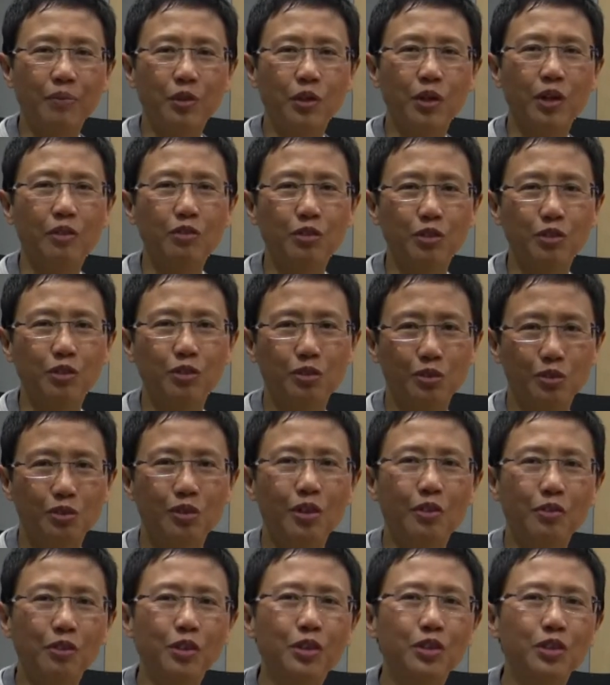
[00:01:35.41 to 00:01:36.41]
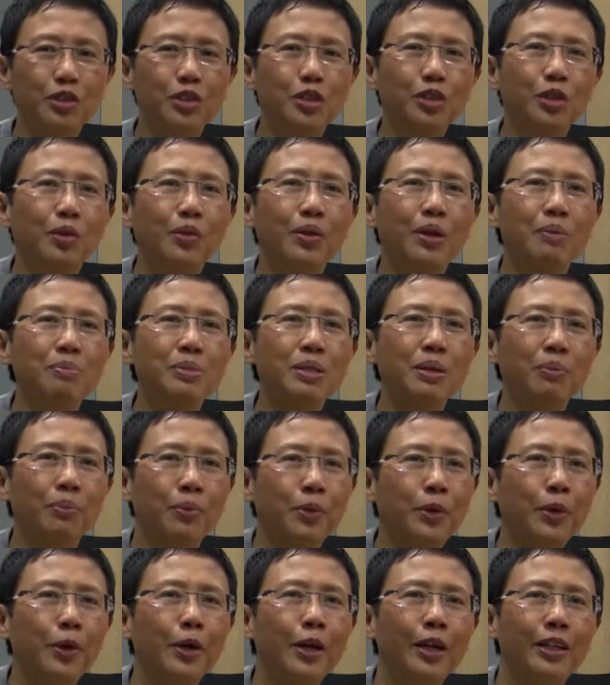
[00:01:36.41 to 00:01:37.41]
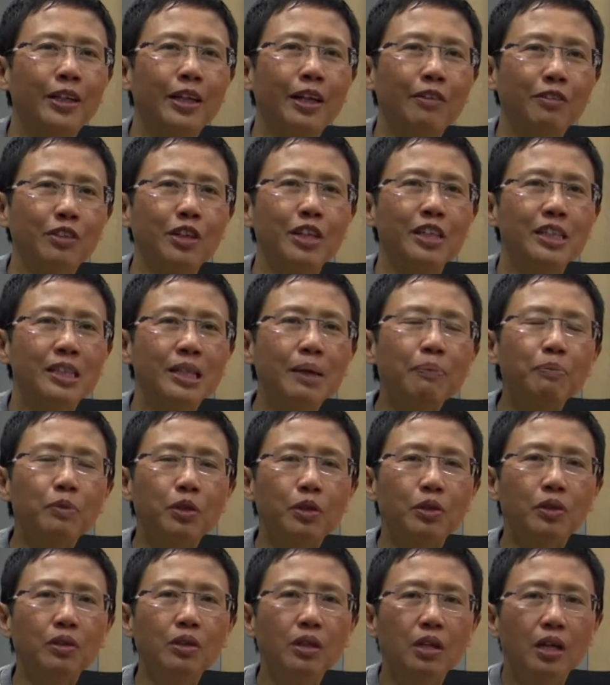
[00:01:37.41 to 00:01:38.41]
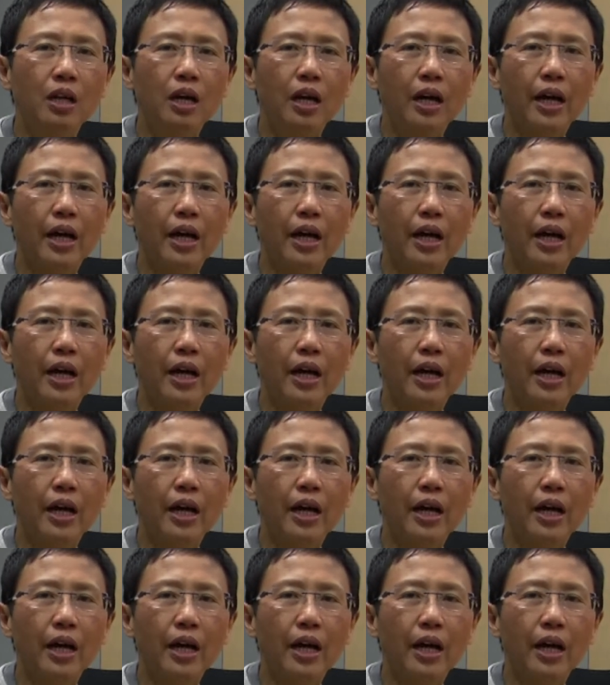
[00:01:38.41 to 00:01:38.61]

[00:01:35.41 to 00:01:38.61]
You have to, of course, show them some work, and they have to accept you.